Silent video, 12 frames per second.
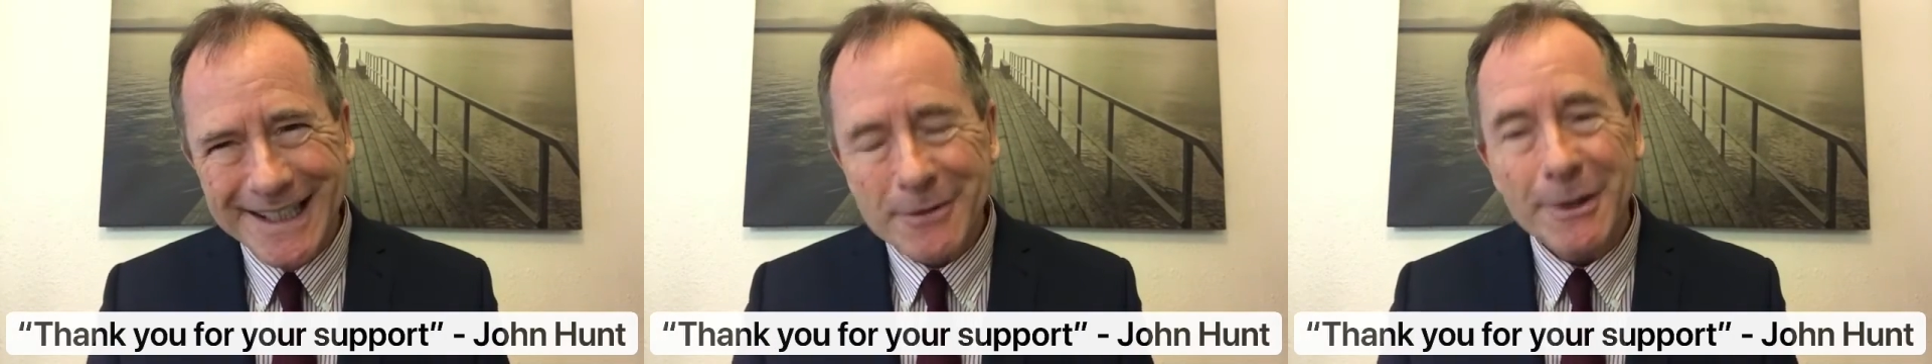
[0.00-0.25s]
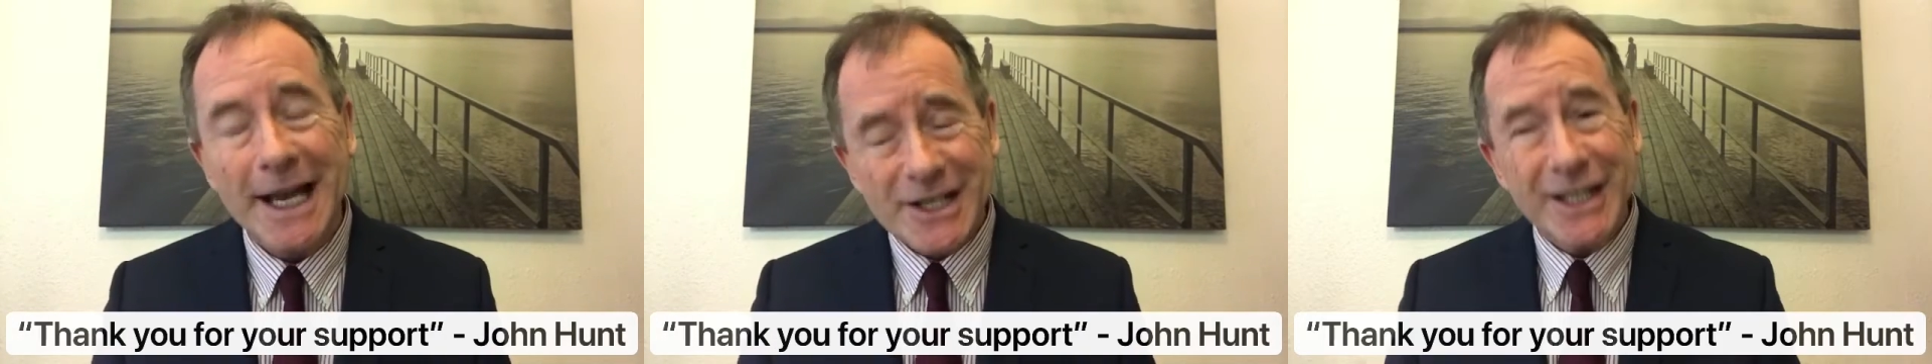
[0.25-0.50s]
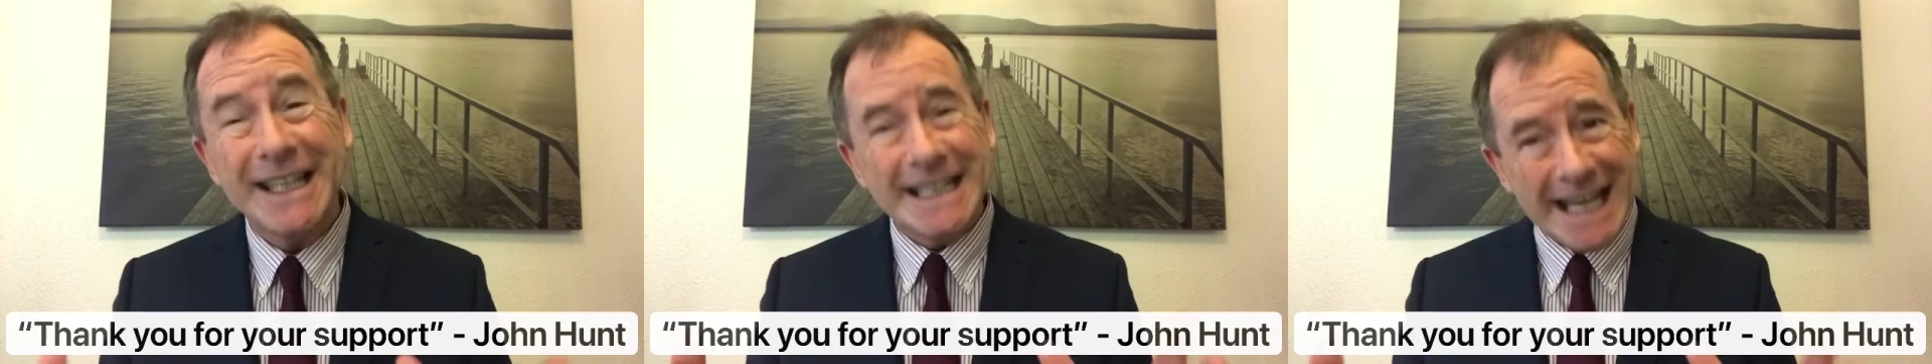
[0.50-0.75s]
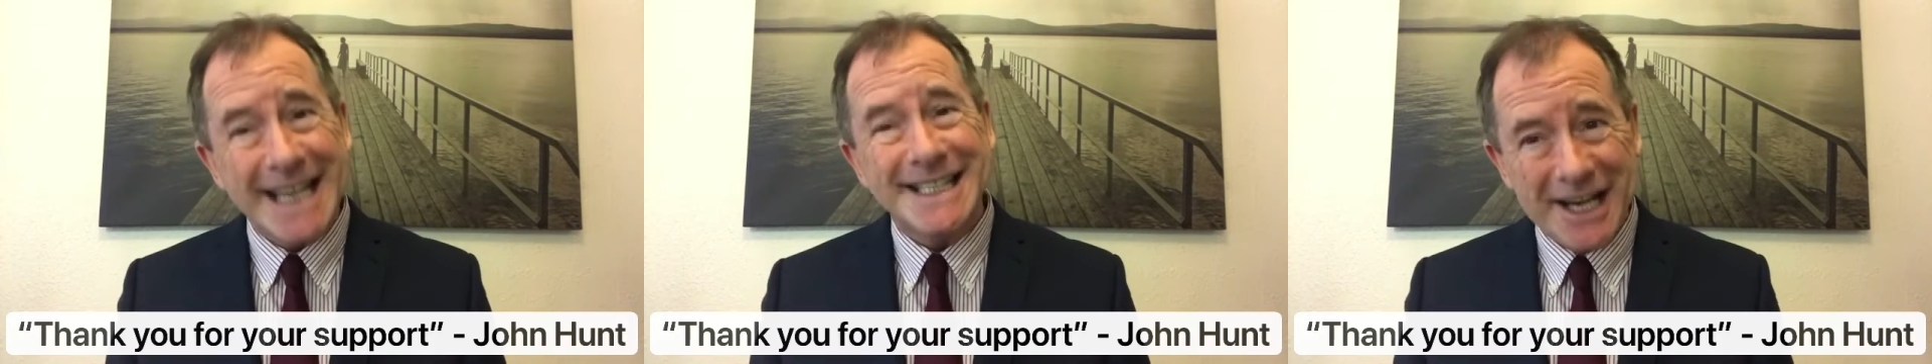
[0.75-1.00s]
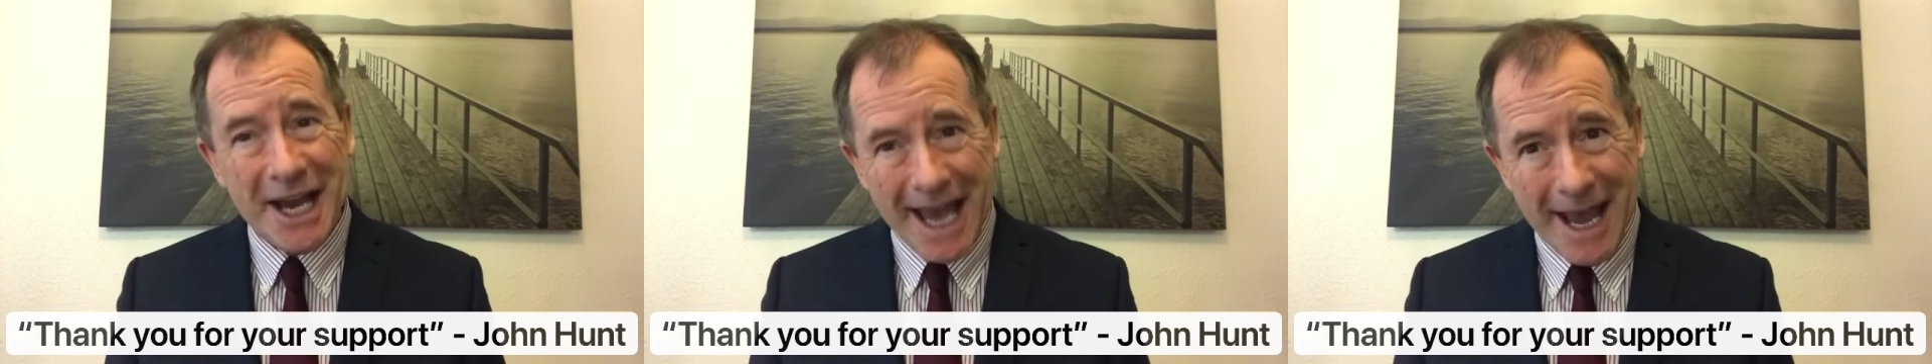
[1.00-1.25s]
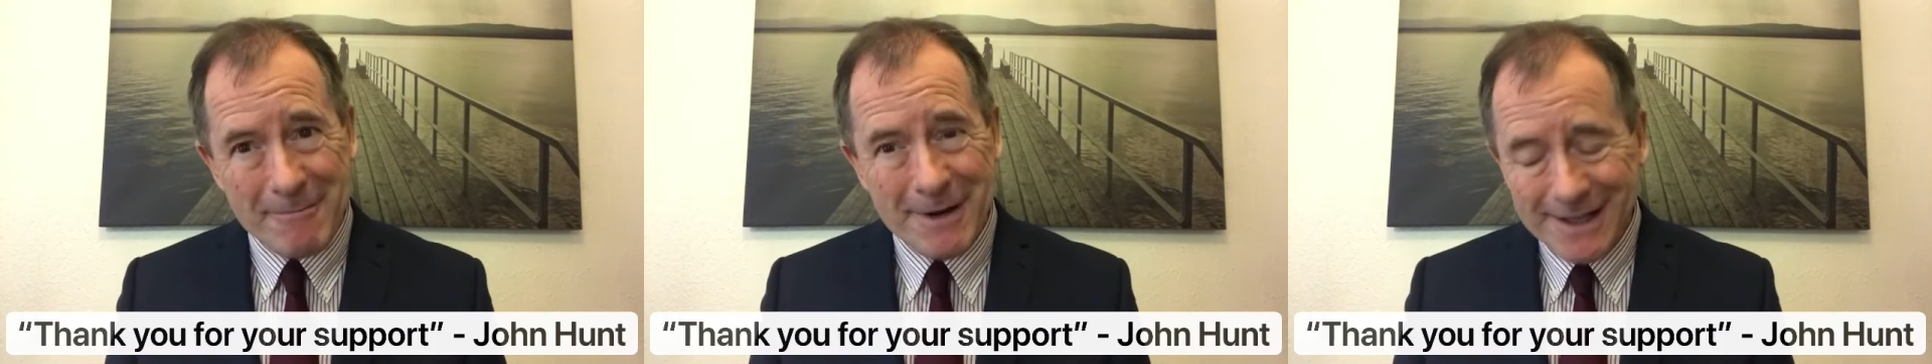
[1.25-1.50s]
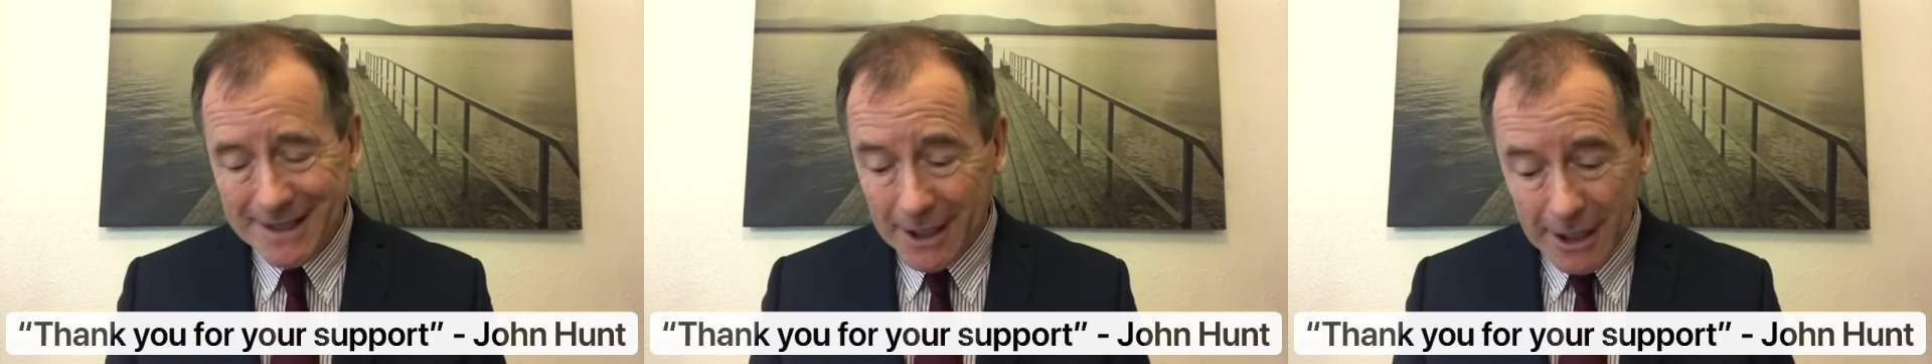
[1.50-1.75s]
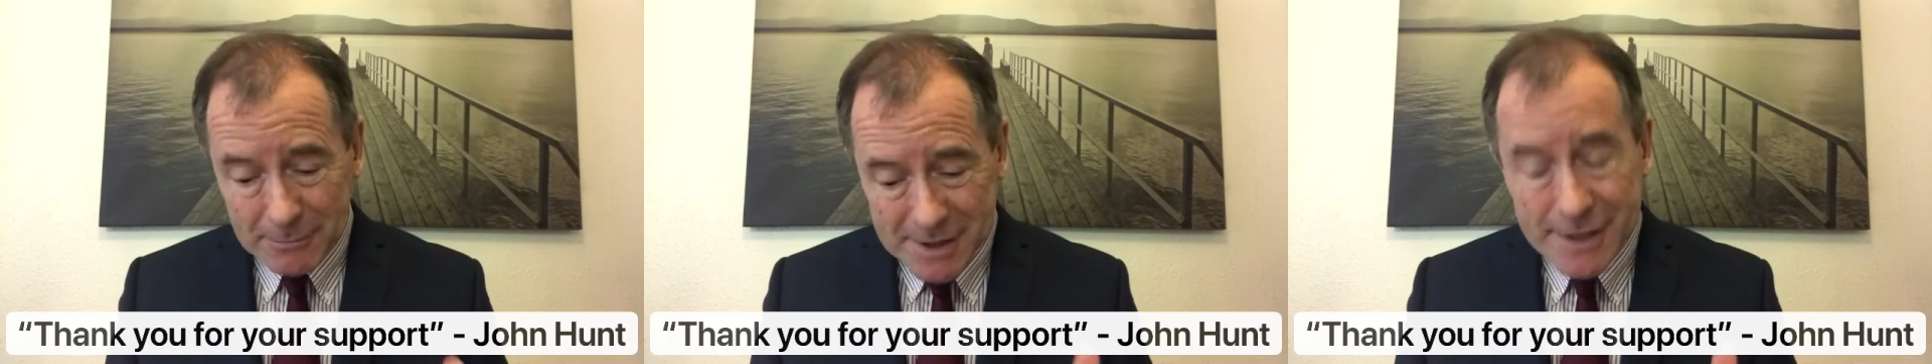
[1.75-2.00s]
Well, actually, yes, I am.
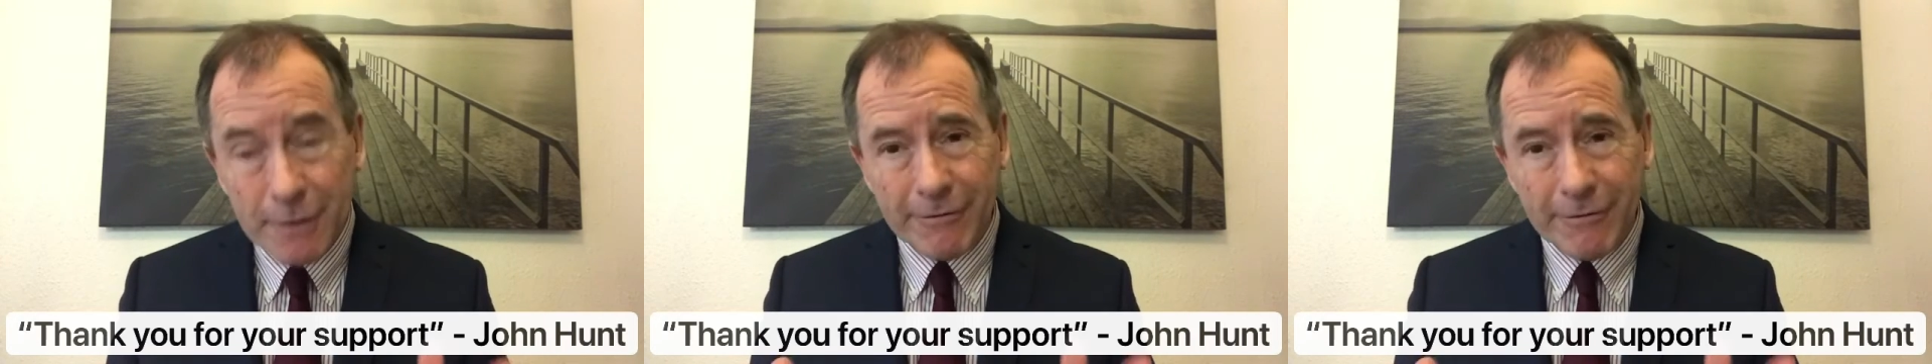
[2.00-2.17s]
I am still